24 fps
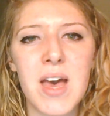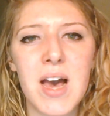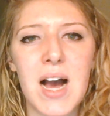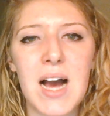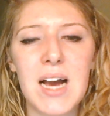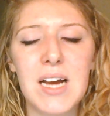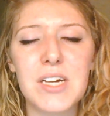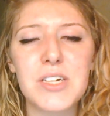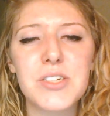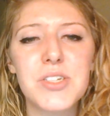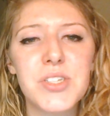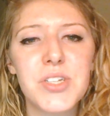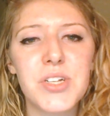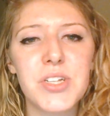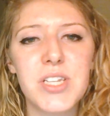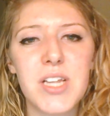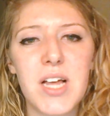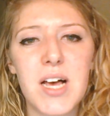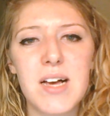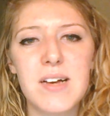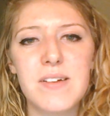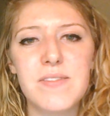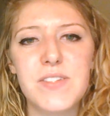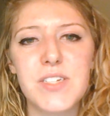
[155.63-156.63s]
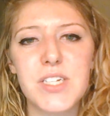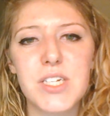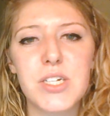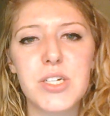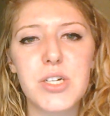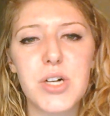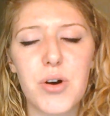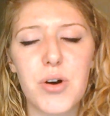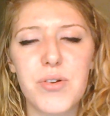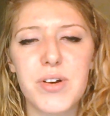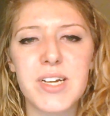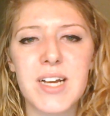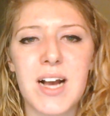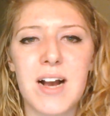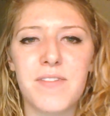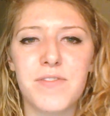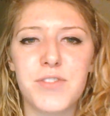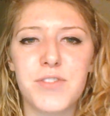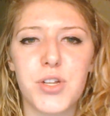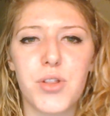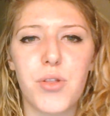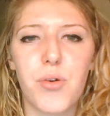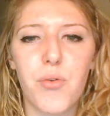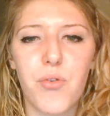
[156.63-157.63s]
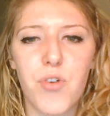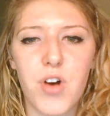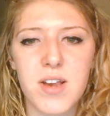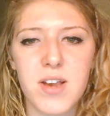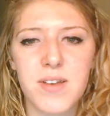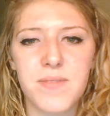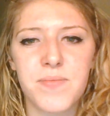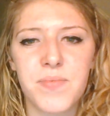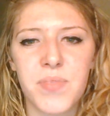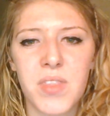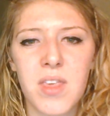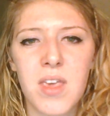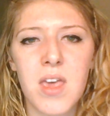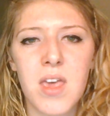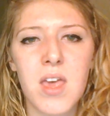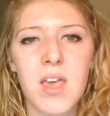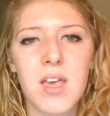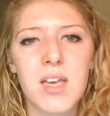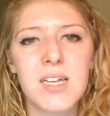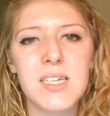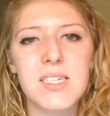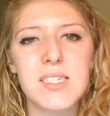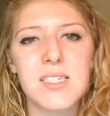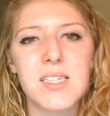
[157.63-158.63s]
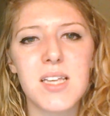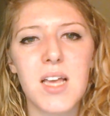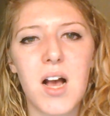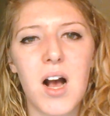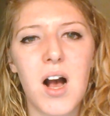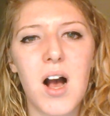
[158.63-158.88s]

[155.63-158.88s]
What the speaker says: I also loved going after the one, because